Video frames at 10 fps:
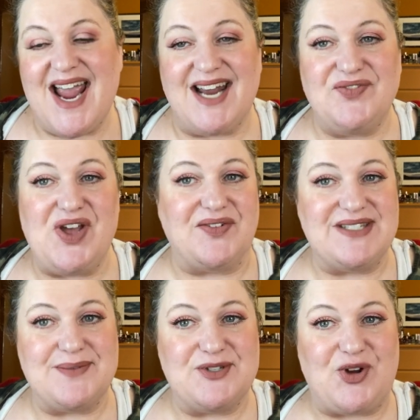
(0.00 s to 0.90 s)
And if you haven't
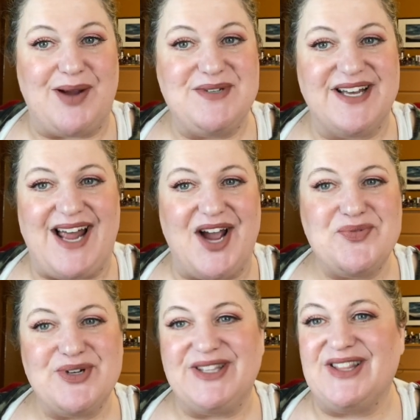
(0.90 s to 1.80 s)
subscribed yet, I
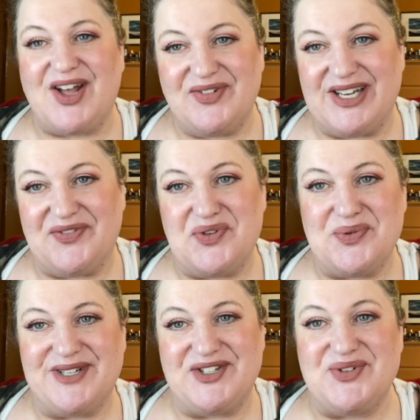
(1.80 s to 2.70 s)
would love it if you
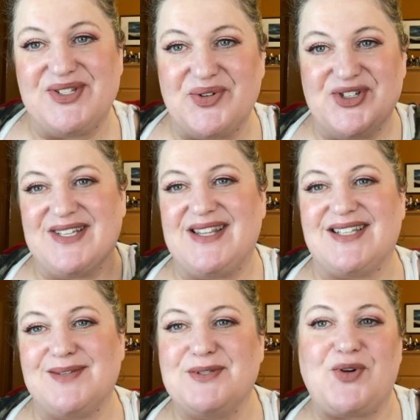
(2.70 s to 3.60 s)
would do so. Just hit
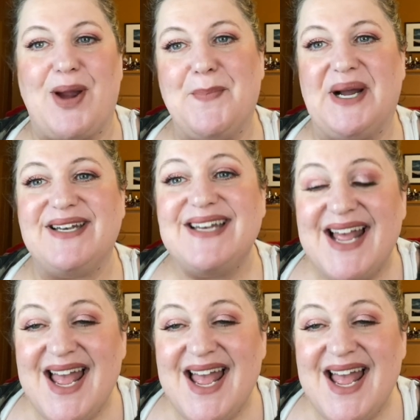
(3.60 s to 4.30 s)
that subscribe button.